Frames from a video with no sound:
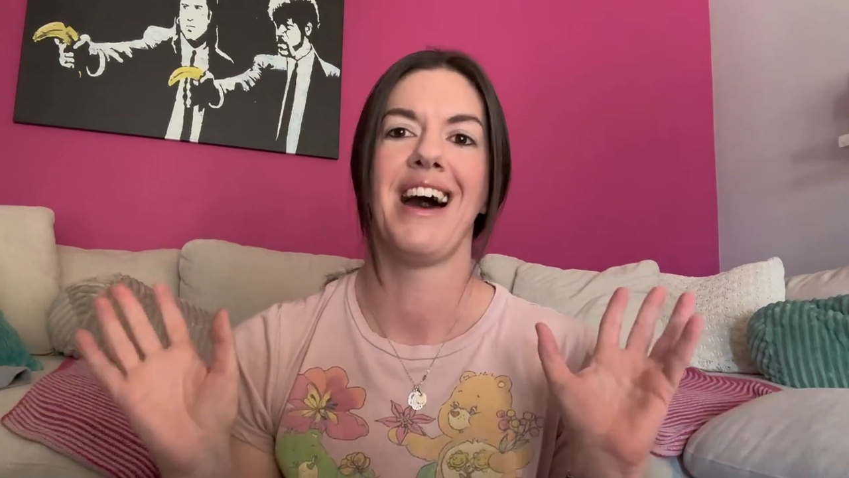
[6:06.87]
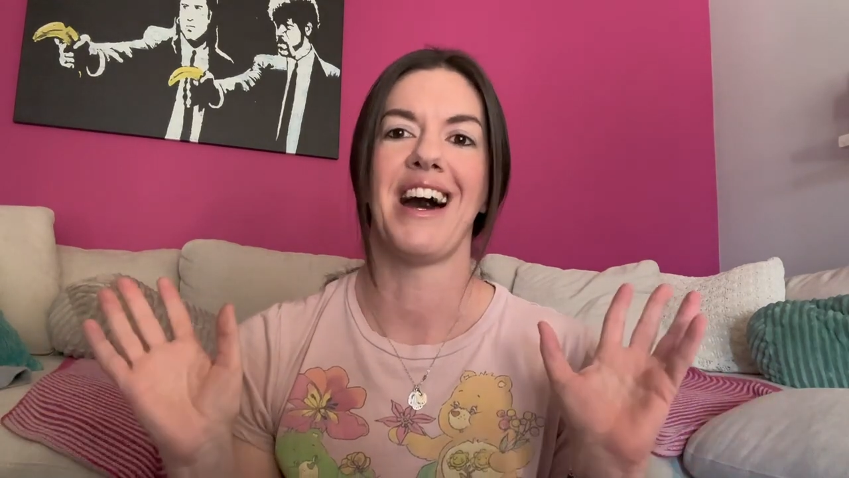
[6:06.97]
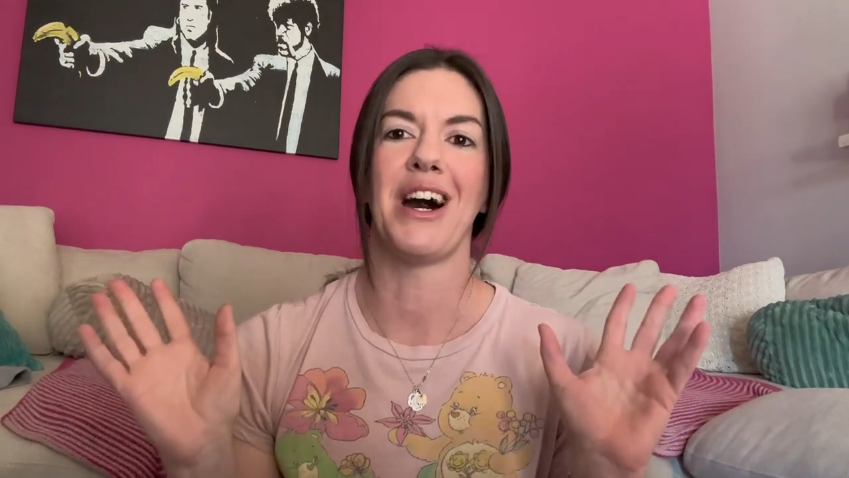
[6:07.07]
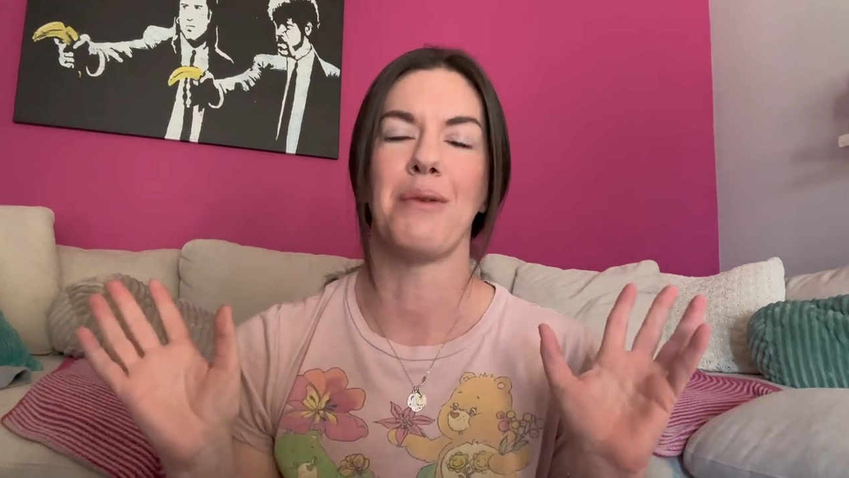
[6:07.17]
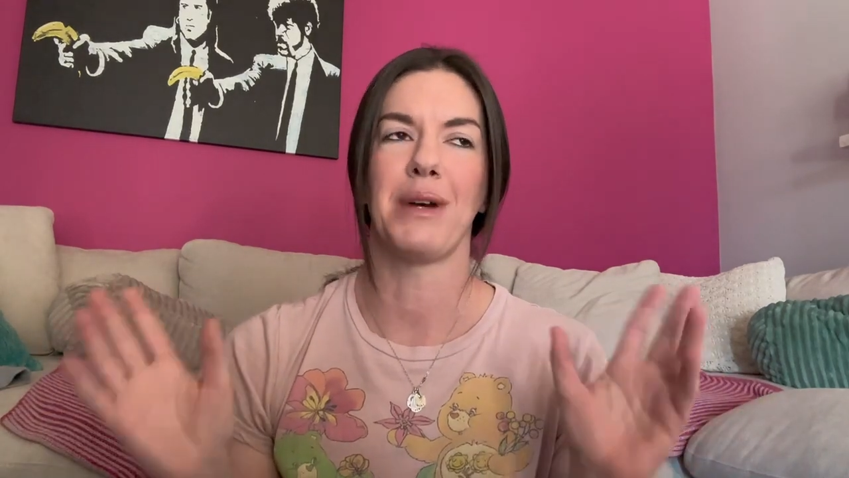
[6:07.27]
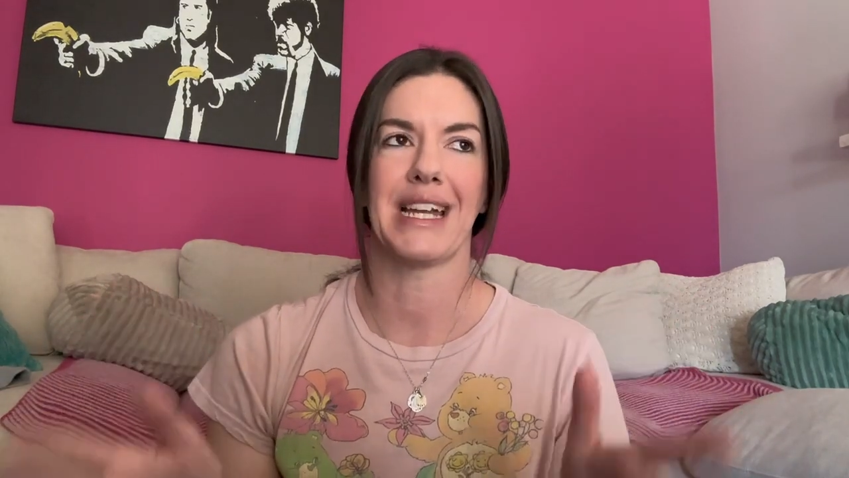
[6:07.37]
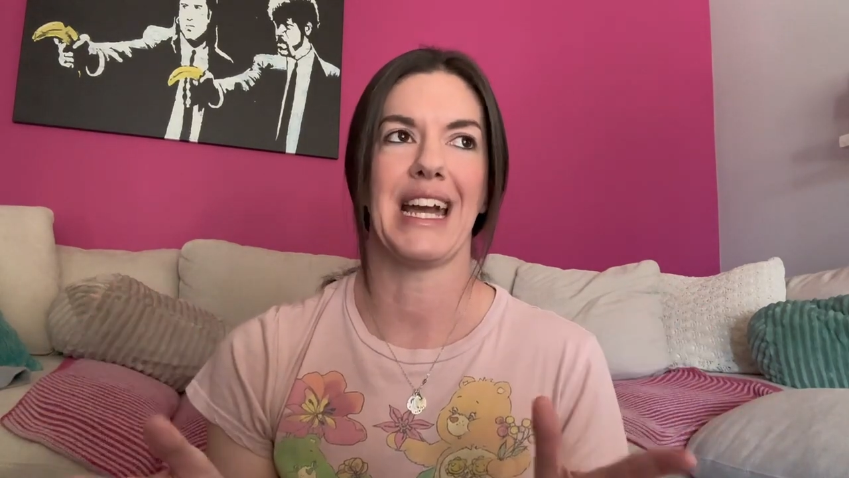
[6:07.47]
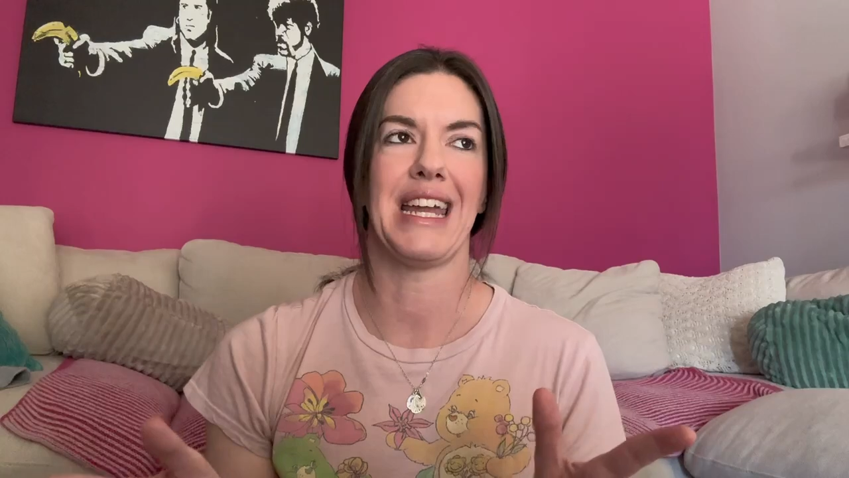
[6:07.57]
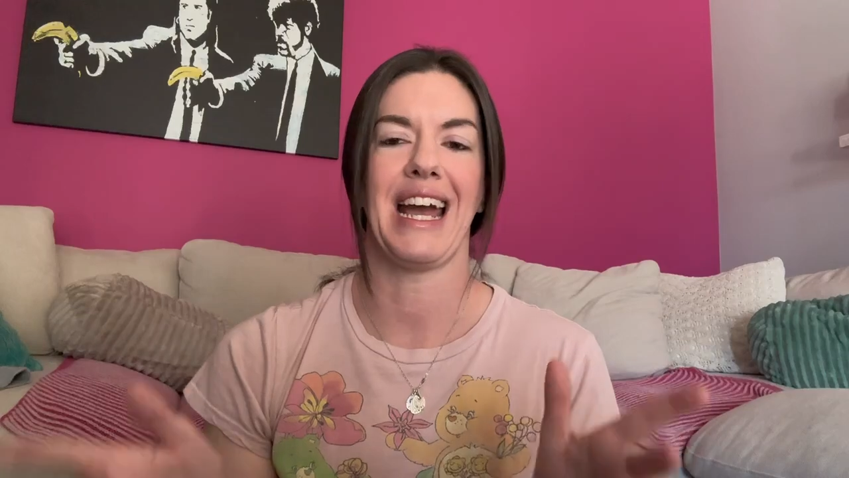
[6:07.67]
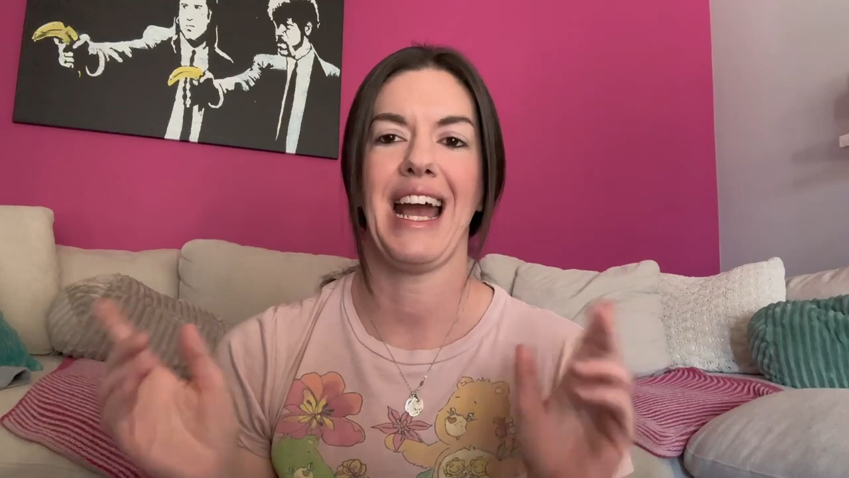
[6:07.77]
But
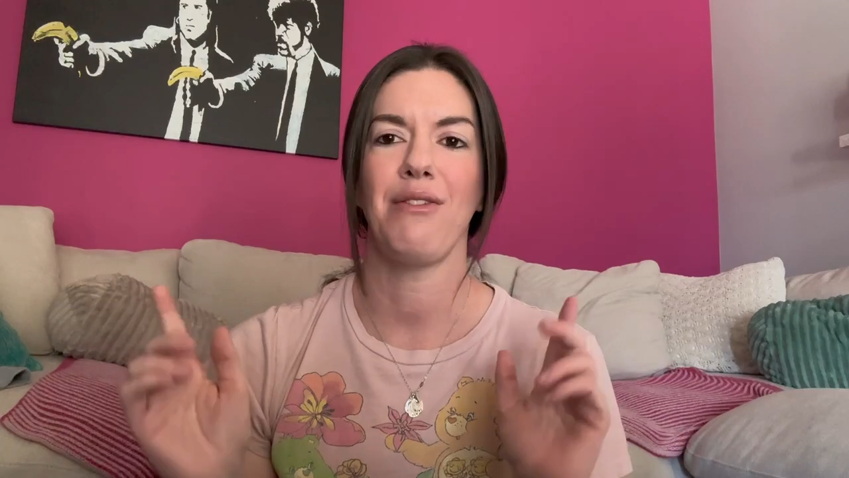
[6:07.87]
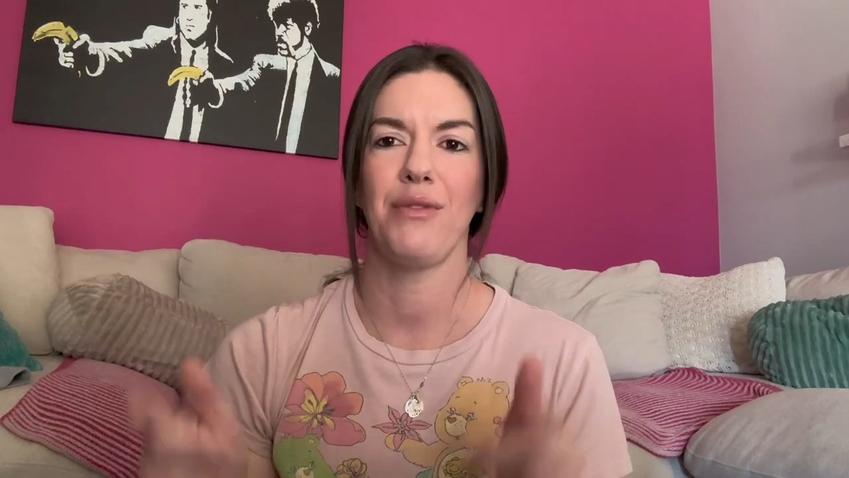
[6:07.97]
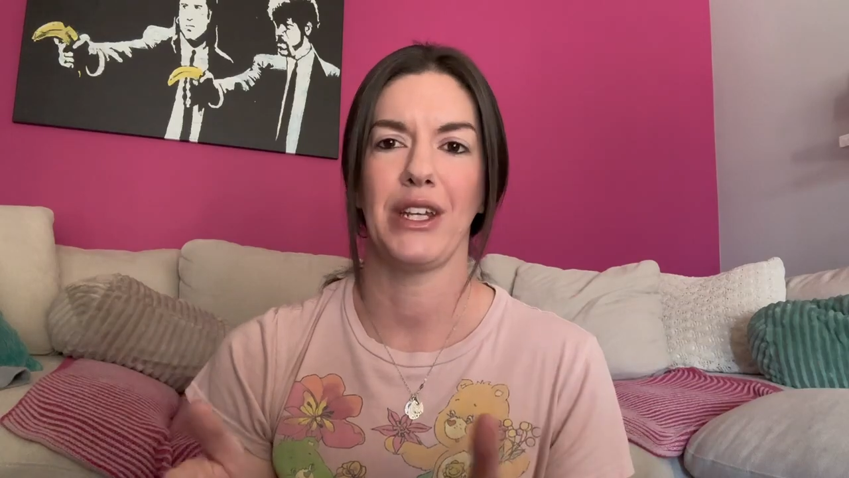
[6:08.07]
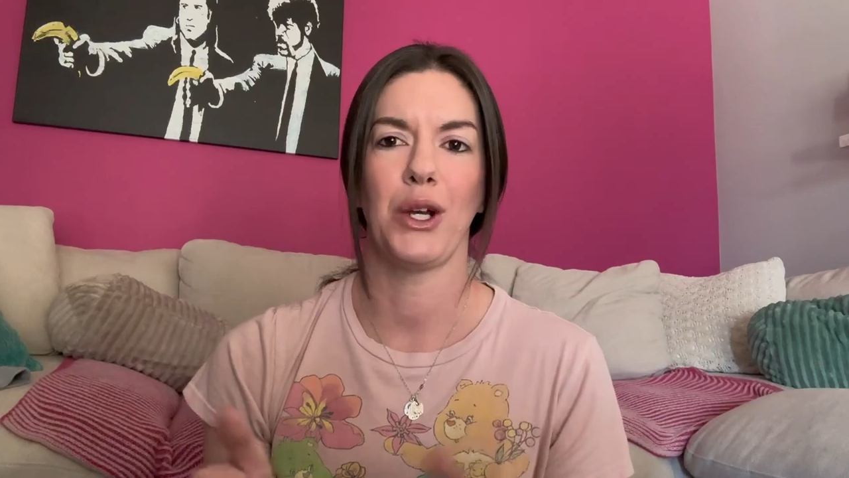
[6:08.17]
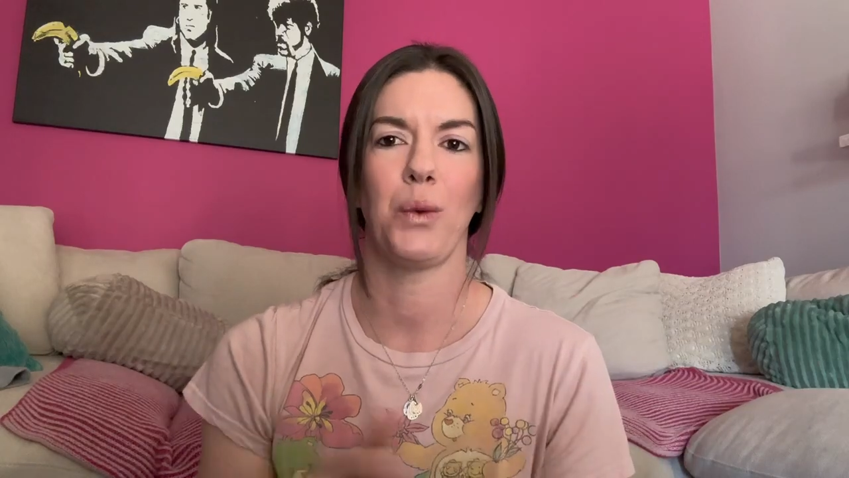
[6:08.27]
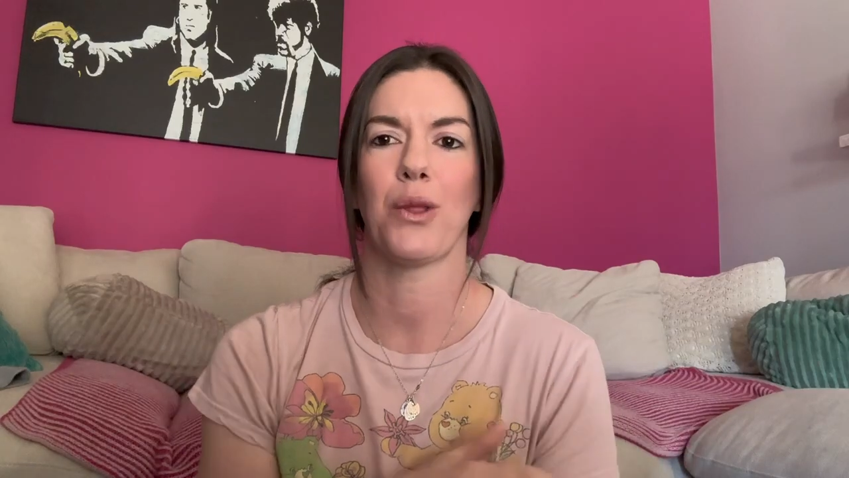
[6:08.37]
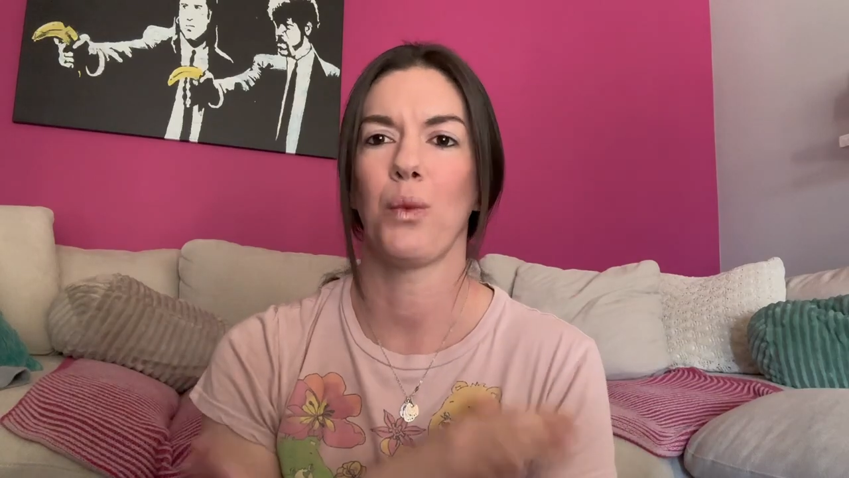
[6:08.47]
again, I have a video with